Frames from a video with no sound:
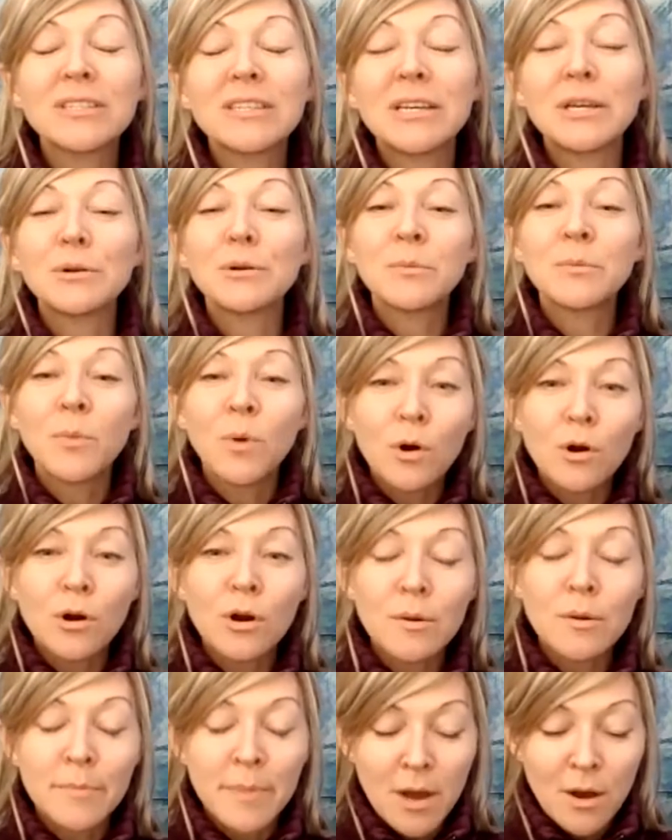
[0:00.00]
to hearing
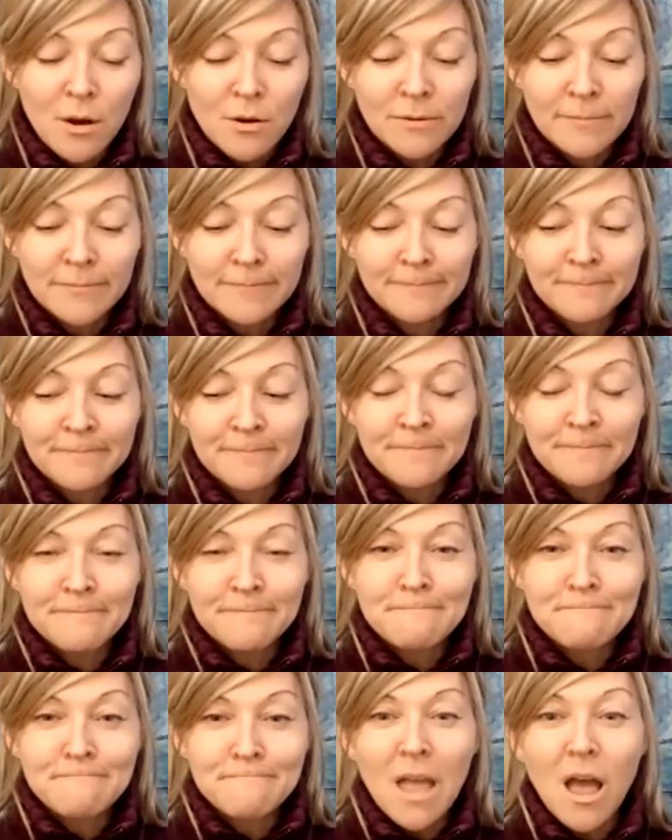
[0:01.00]
more about
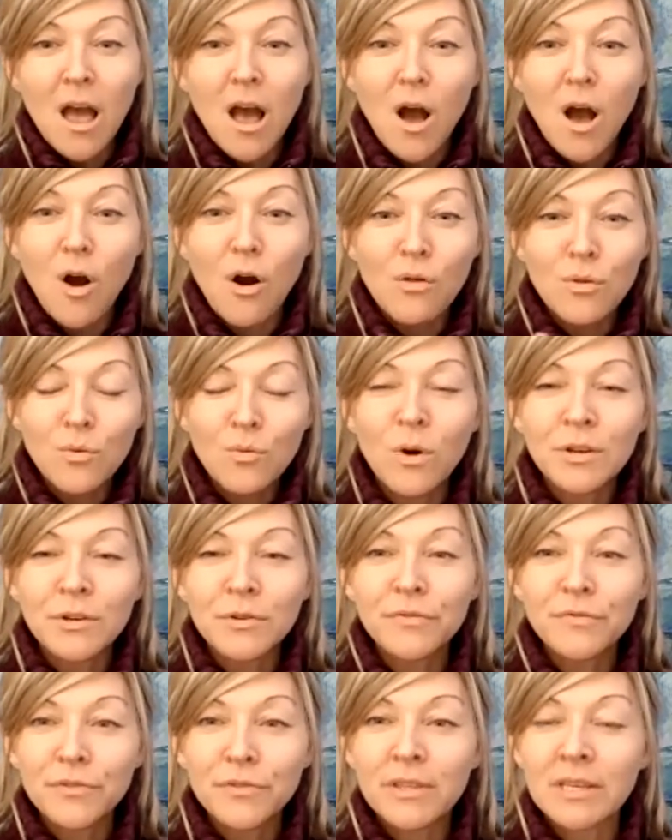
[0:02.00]
all the
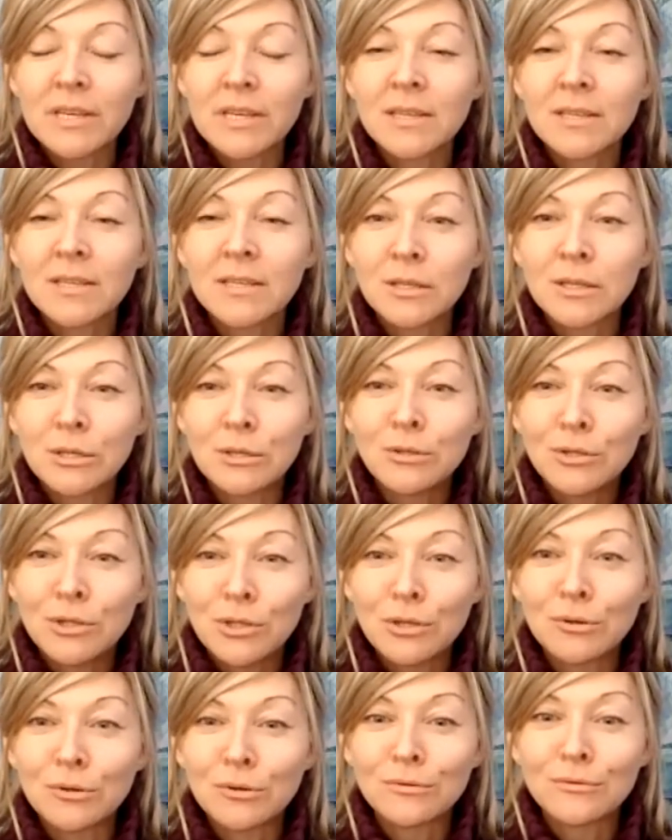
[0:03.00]
wonderful things that you
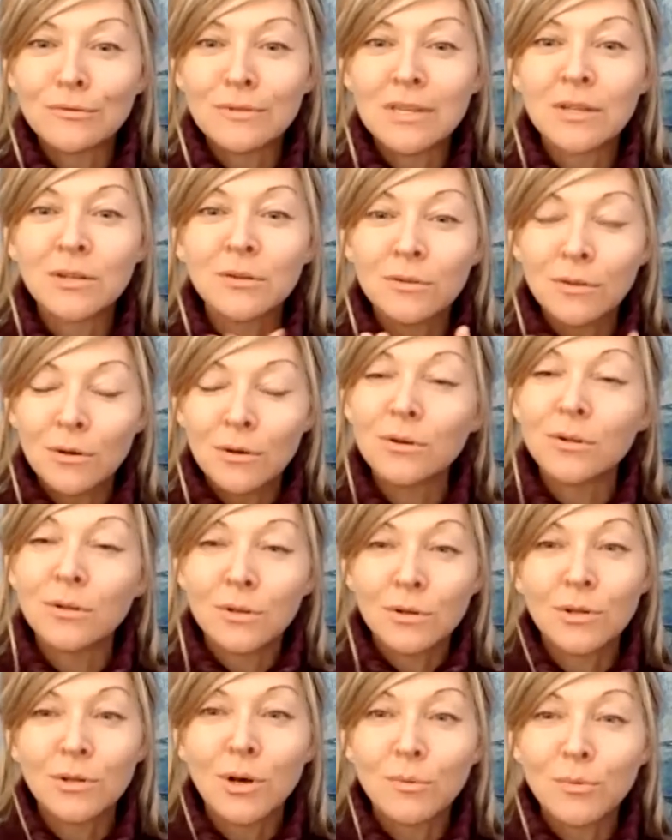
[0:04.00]
do in your local
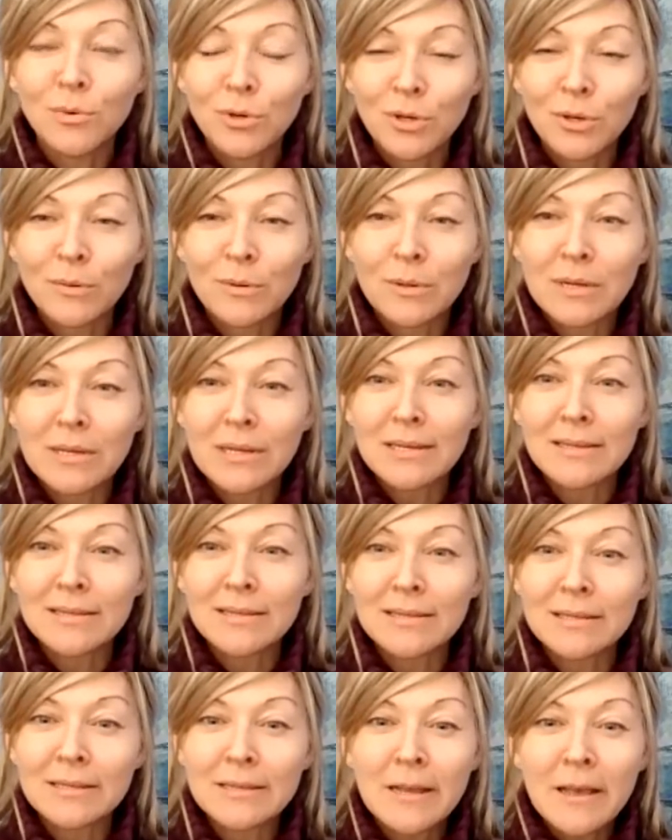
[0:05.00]
and global
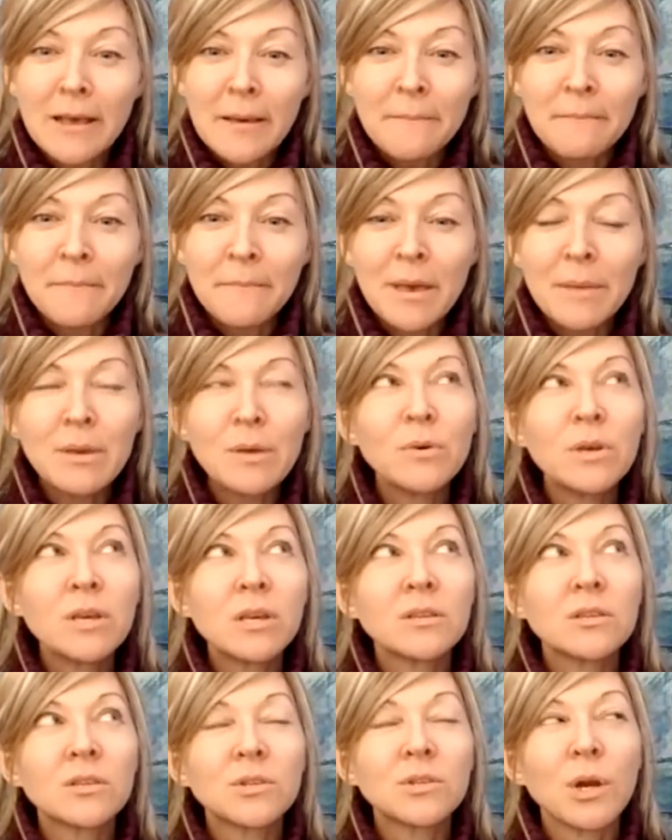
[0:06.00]
communities. And maybe we
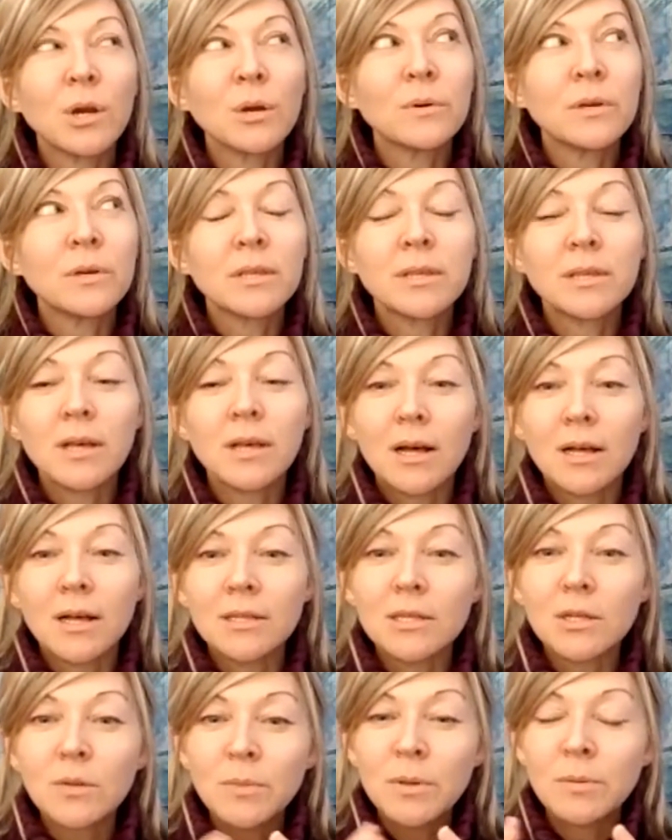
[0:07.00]
can start with a
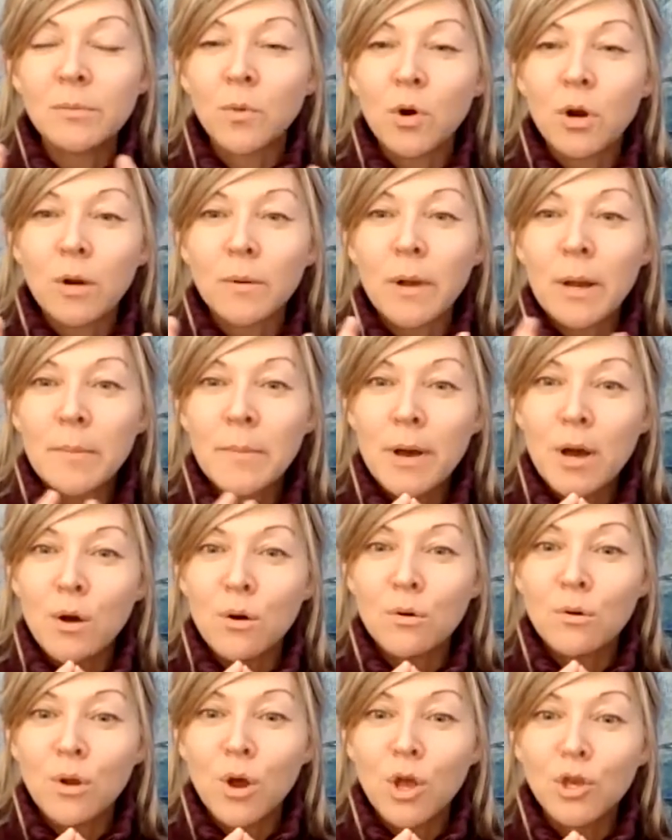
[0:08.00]
little bit more
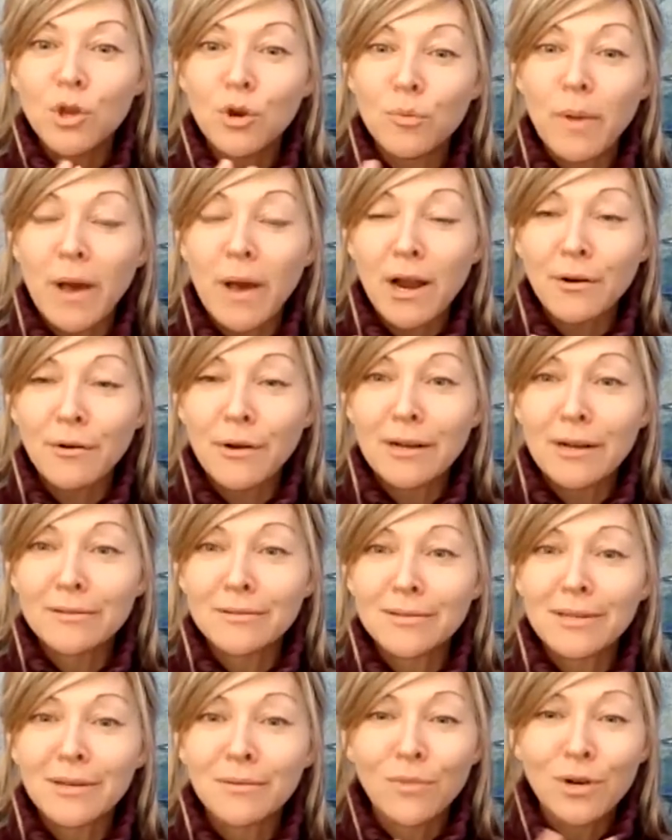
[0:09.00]
about your
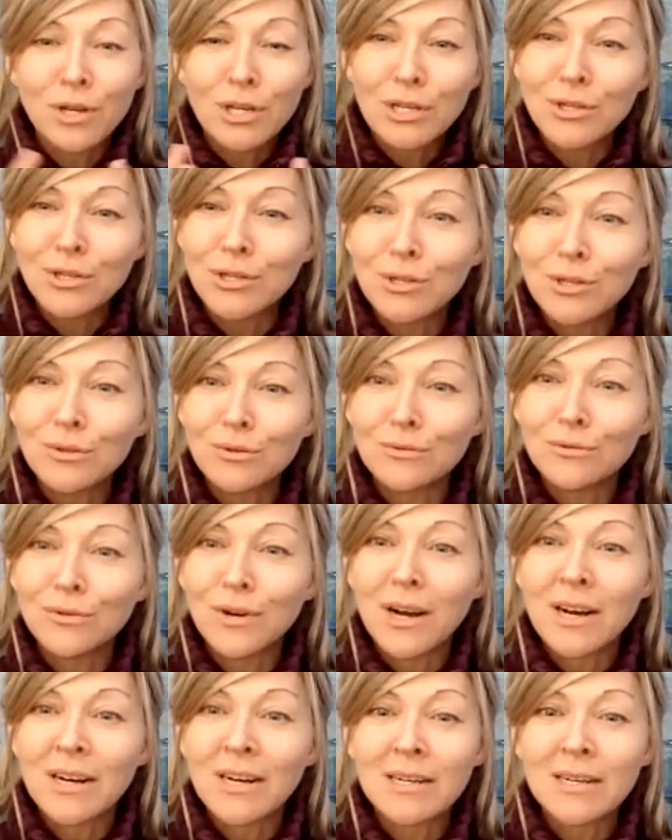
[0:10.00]
background. What do you do?
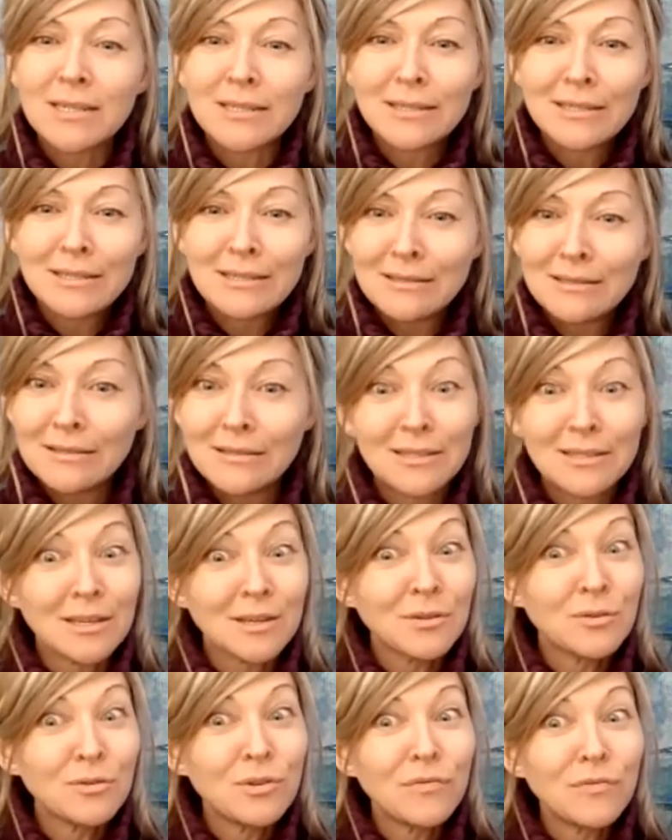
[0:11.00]
Because
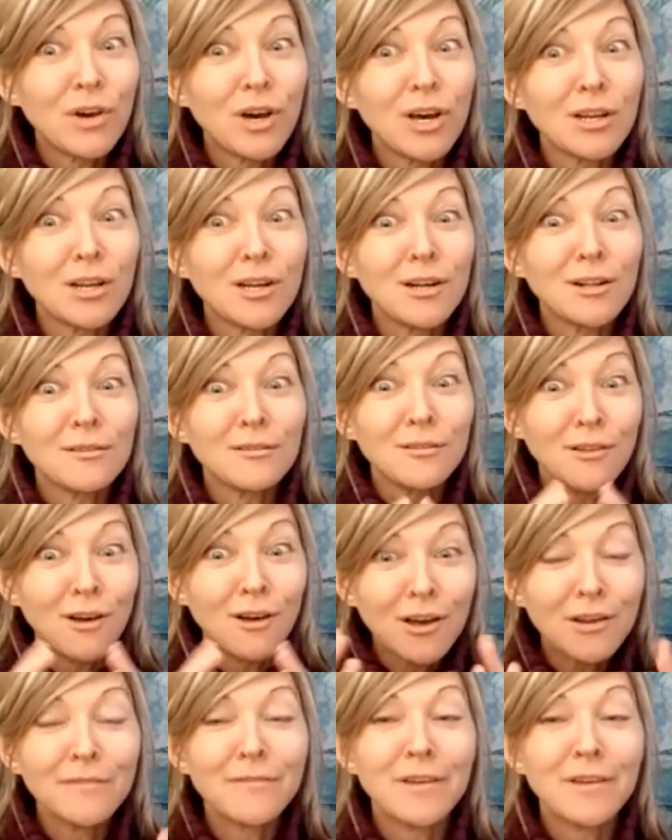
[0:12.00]
I know you've got a lot